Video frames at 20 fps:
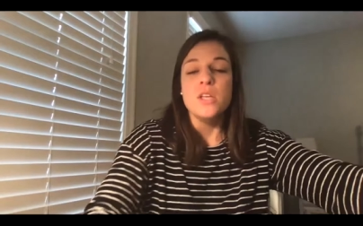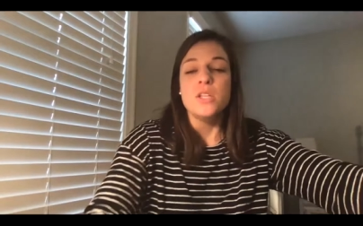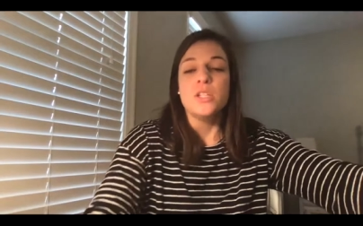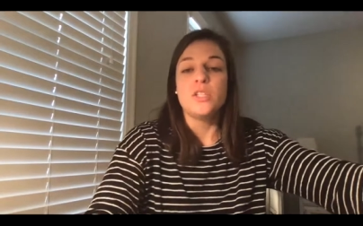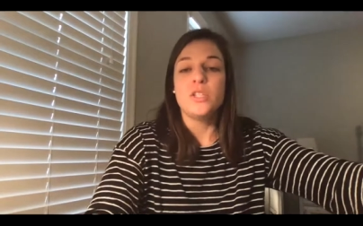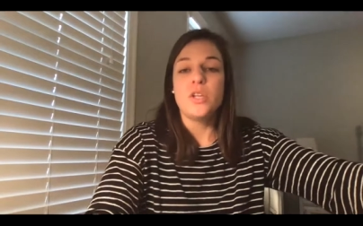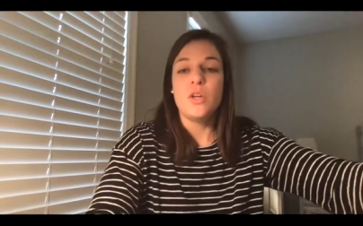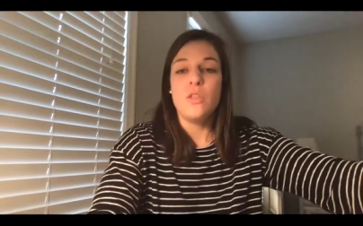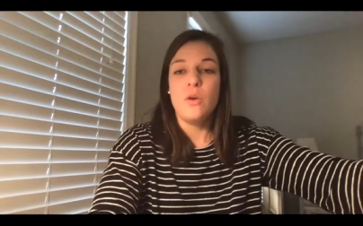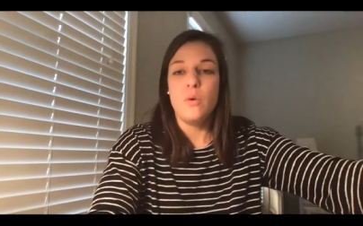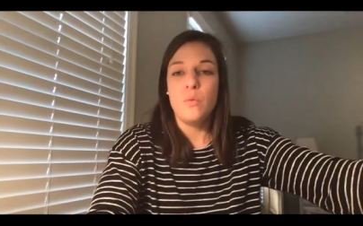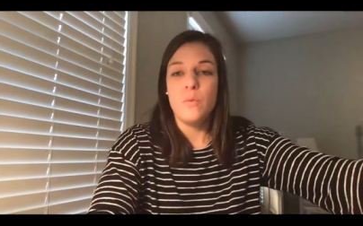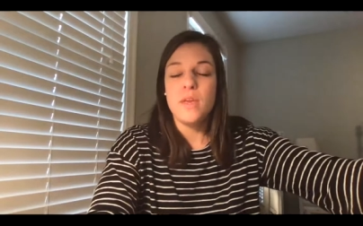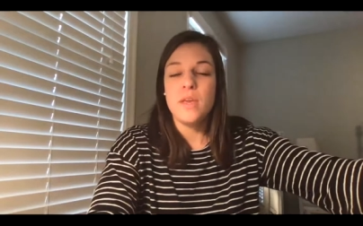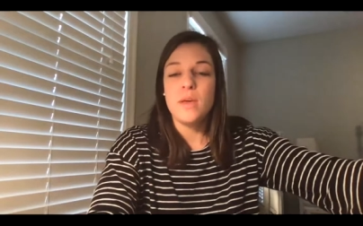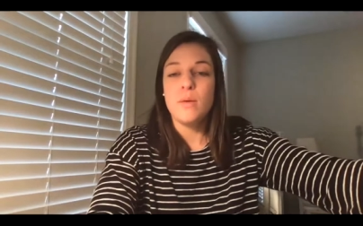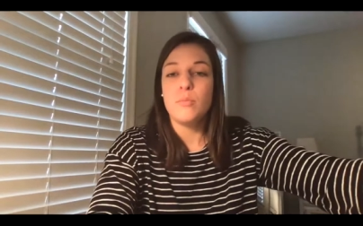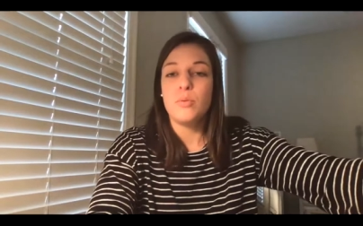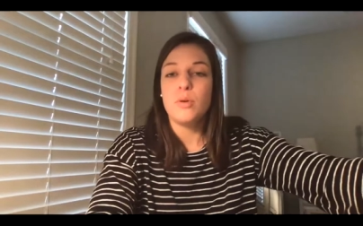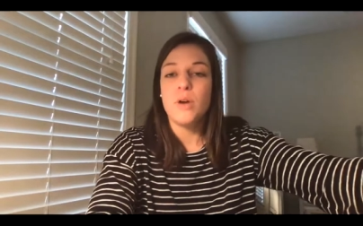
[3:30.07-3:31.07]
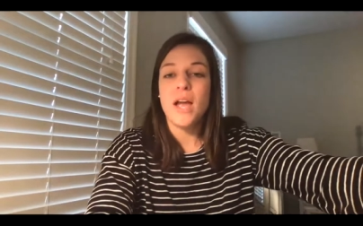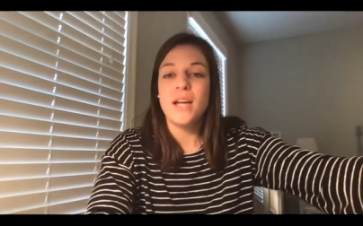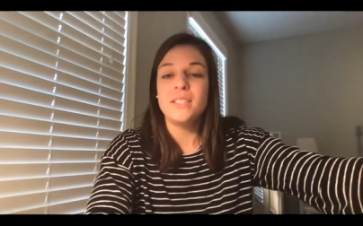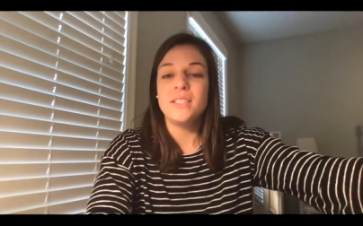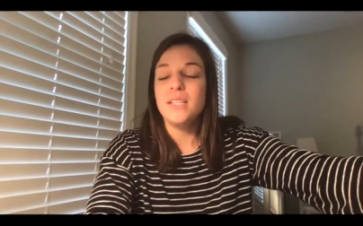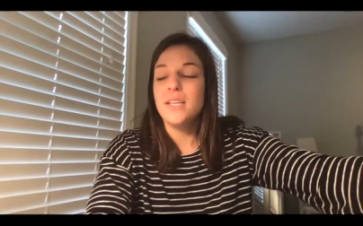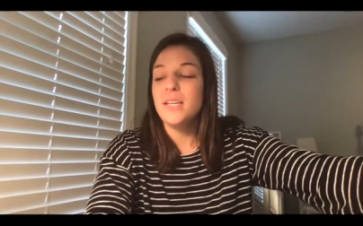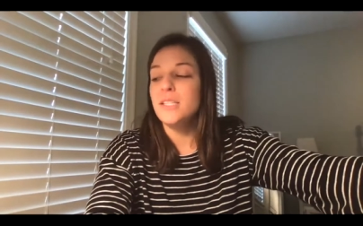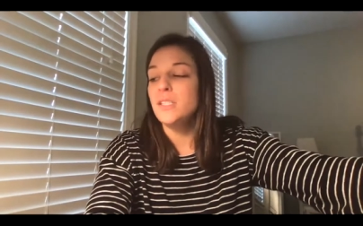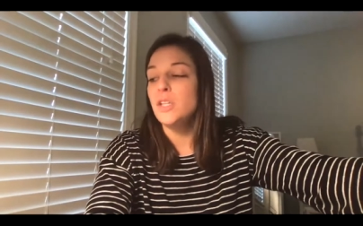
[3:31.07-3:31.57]
so that we can
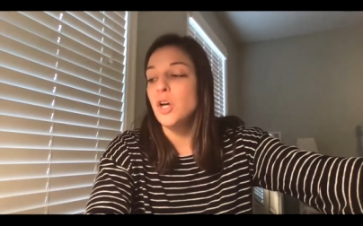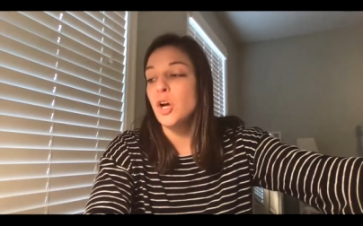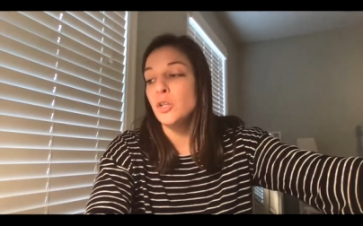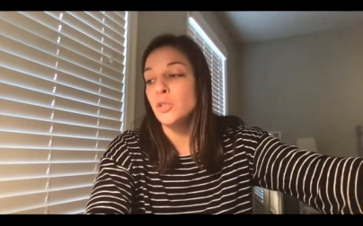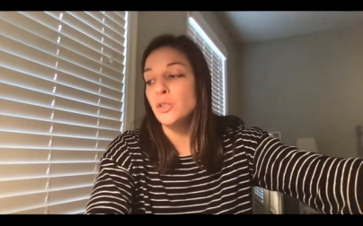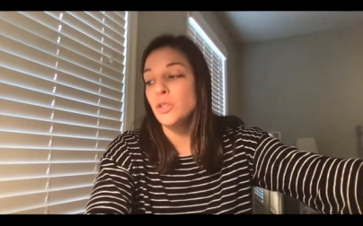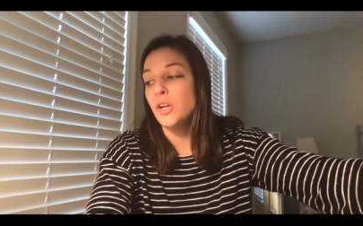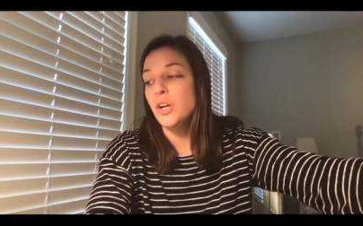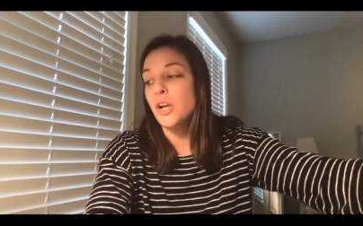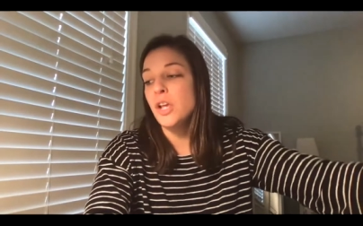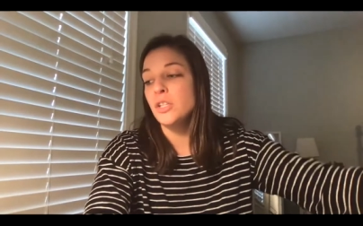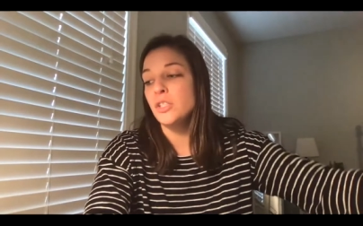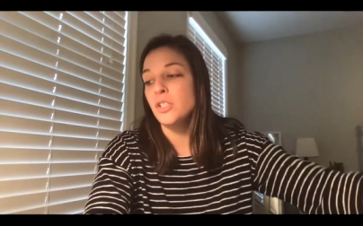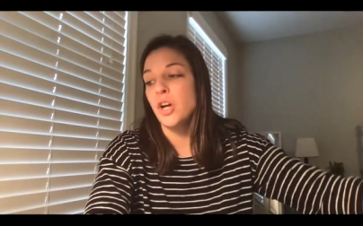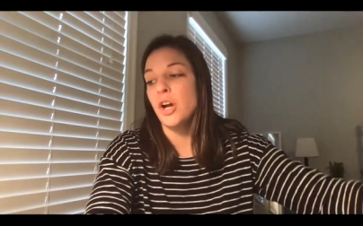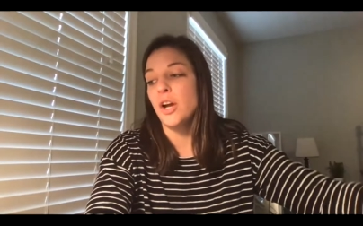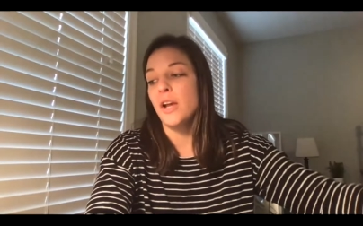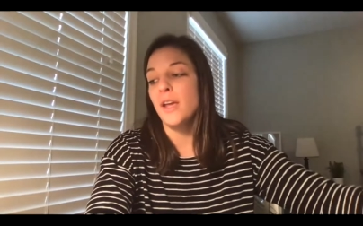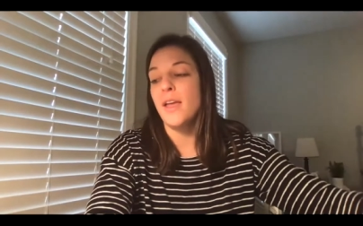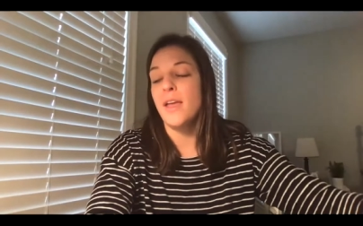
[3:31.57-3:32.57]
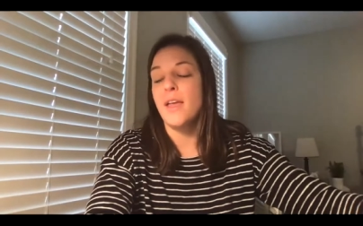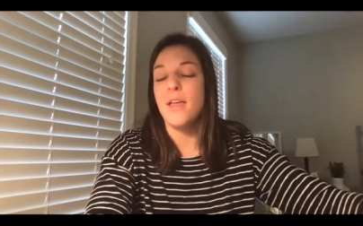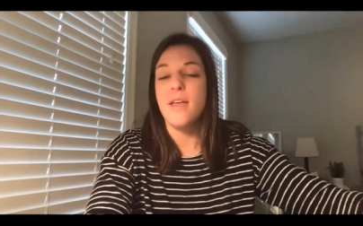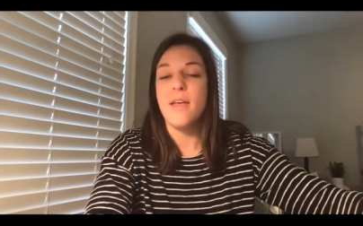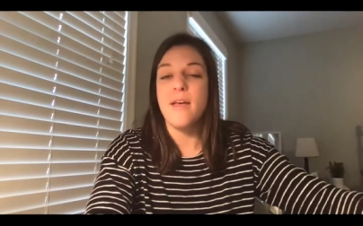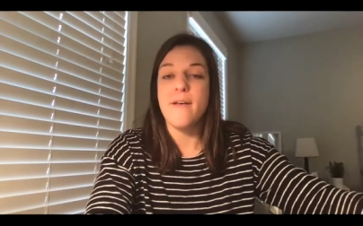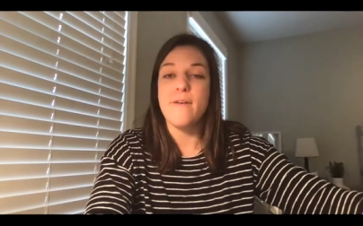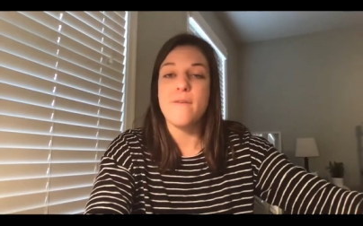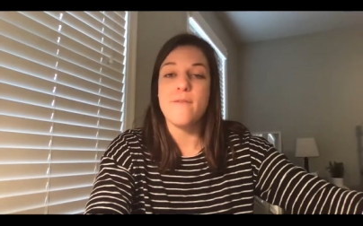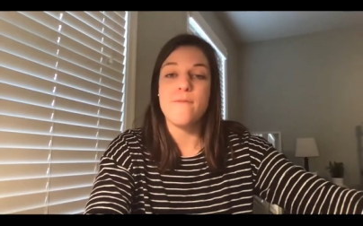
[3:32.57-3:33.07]
practice our learning target
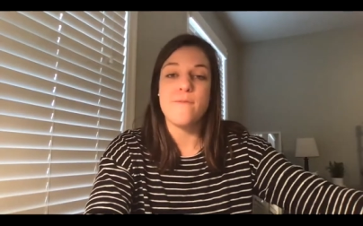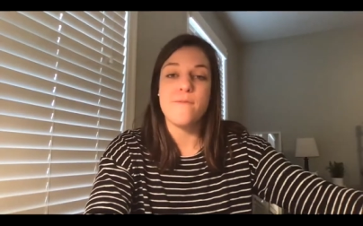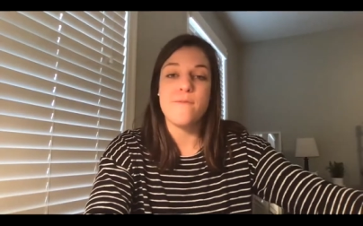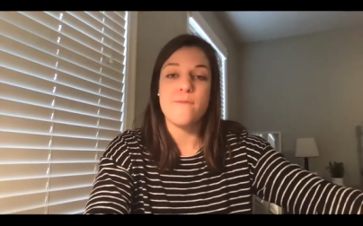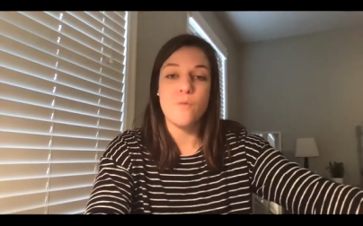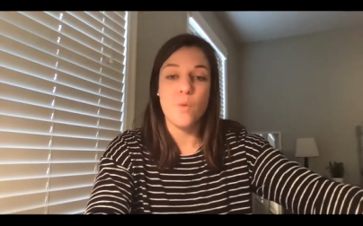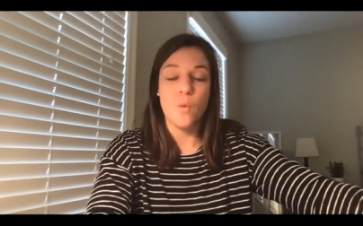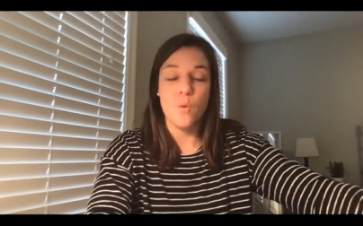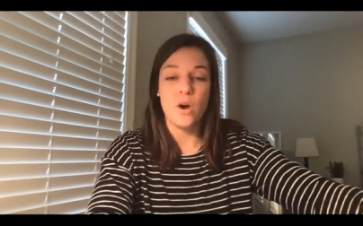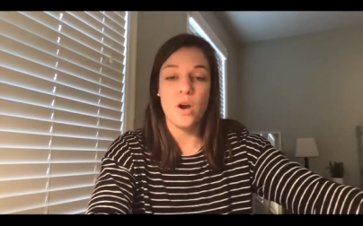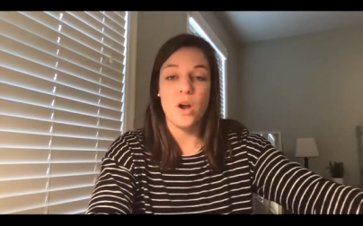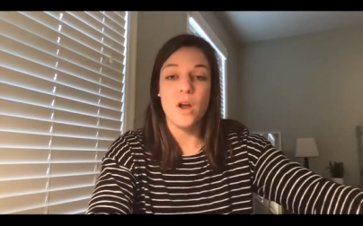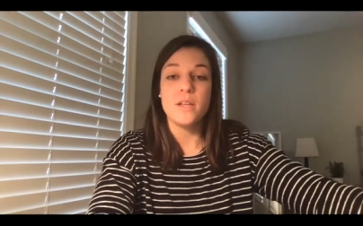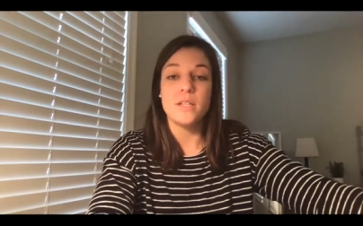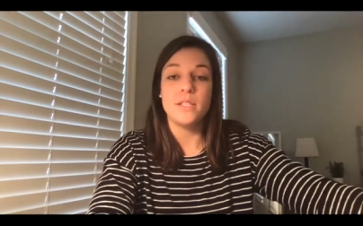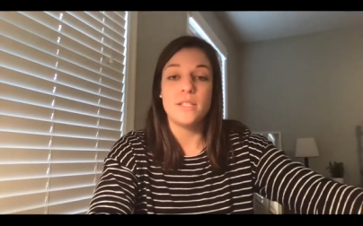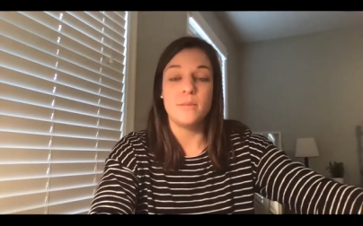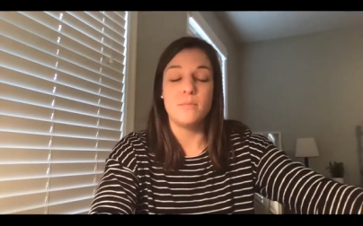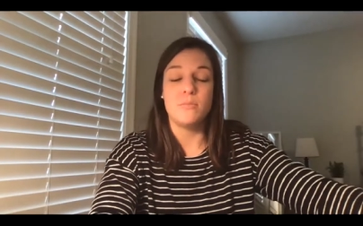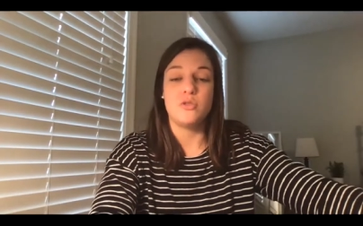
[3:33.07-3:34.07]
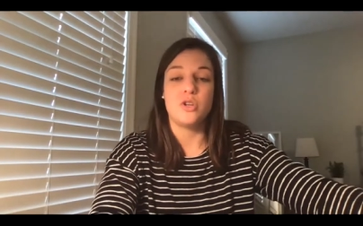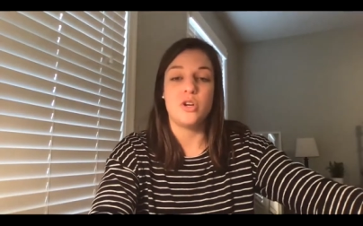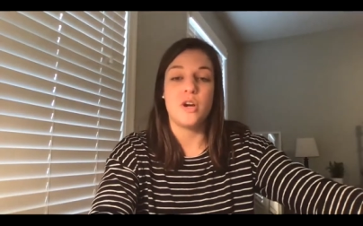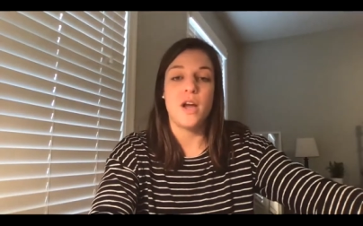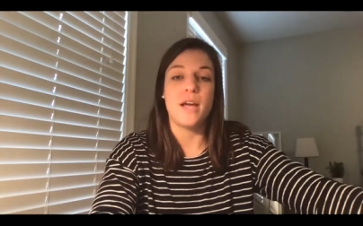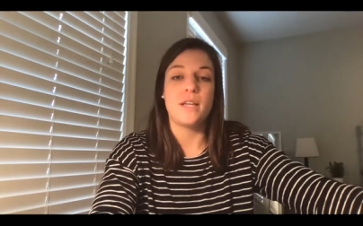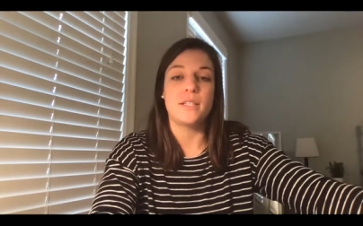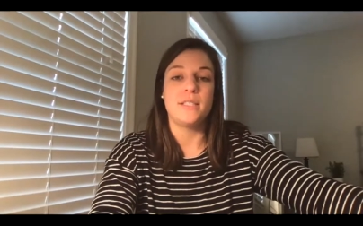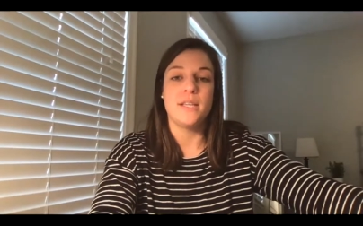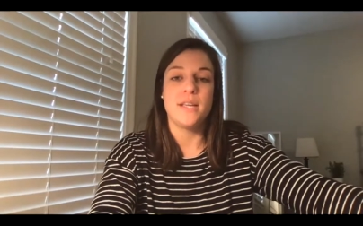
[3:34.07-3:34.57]
for
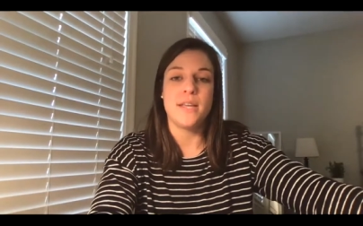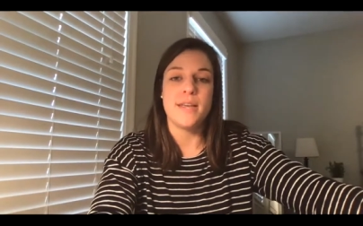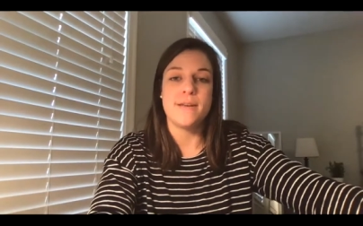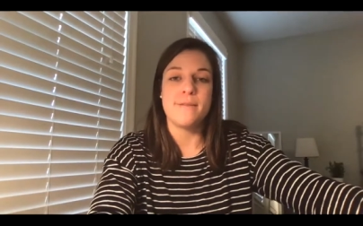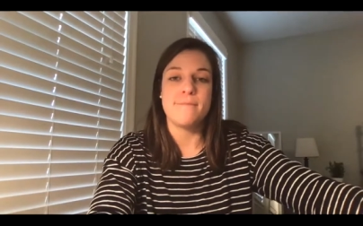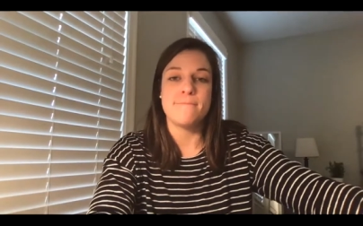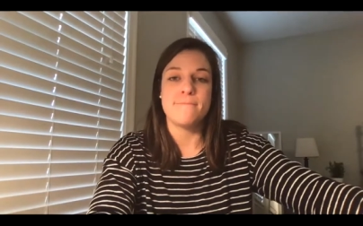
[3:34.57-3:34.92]
subtracting.